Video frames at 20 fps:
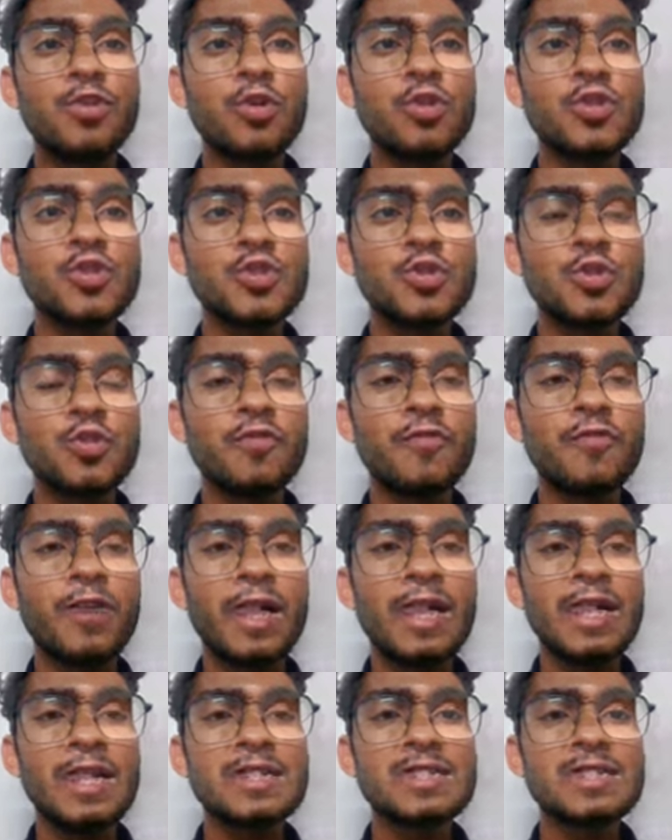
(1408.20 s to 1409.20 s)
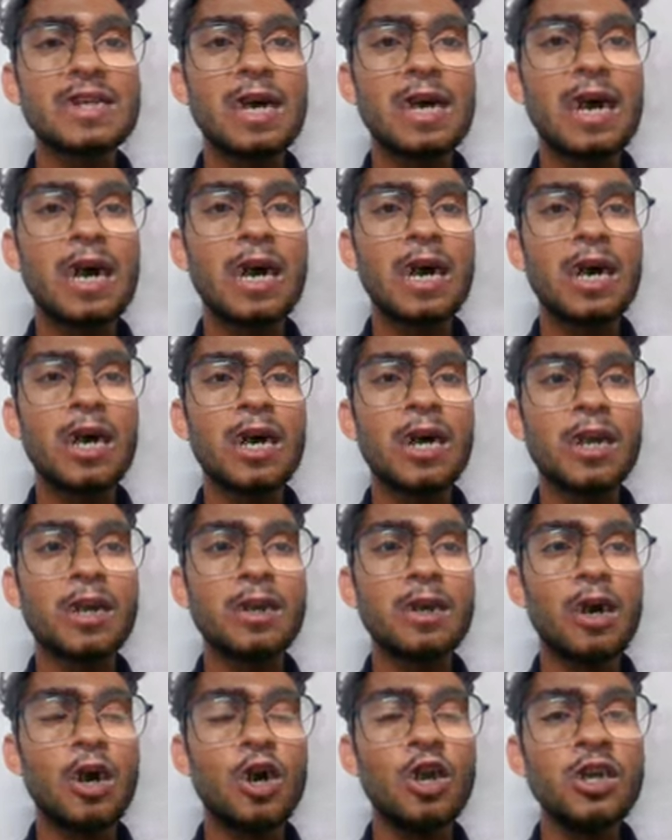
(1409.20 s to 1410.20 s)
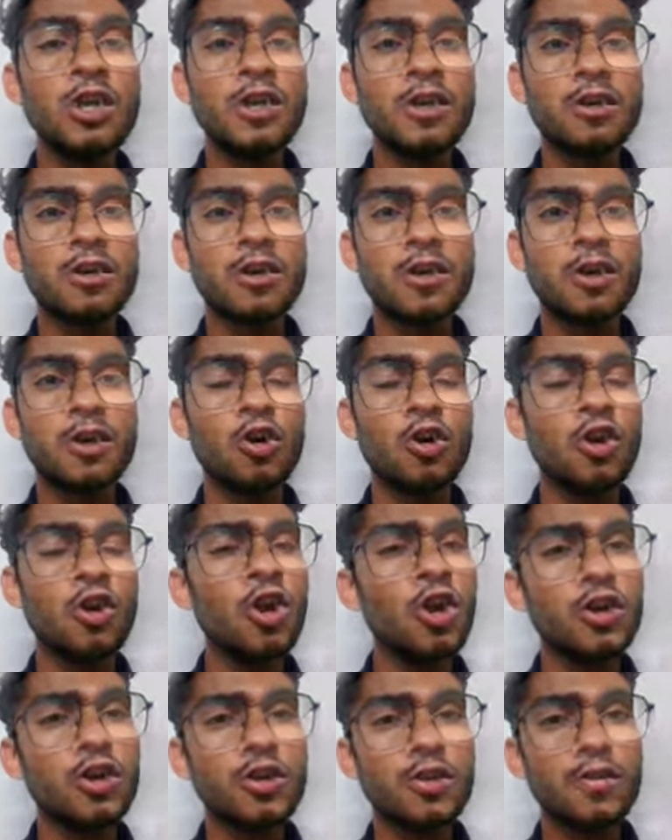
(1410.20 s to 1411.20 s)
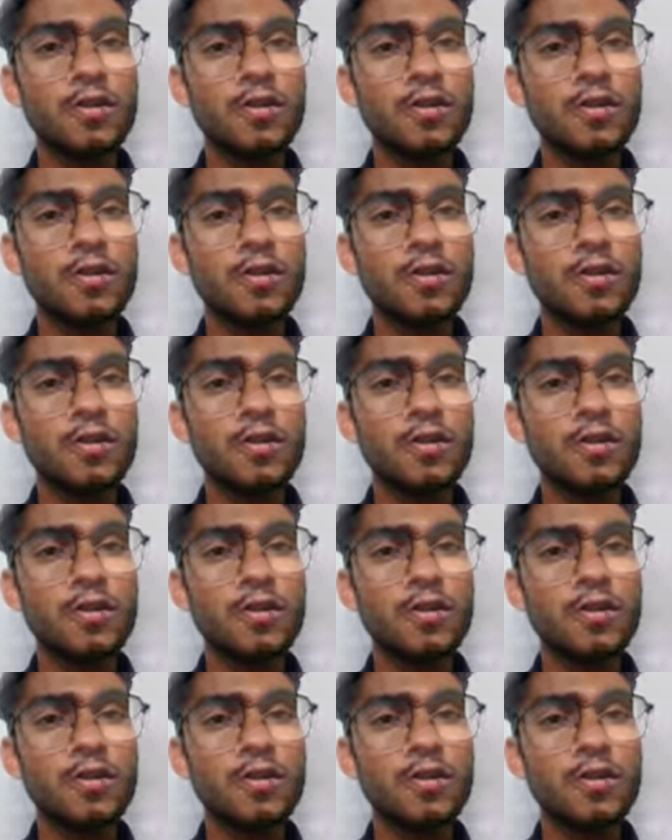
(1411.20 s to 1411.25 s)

two files are altered or not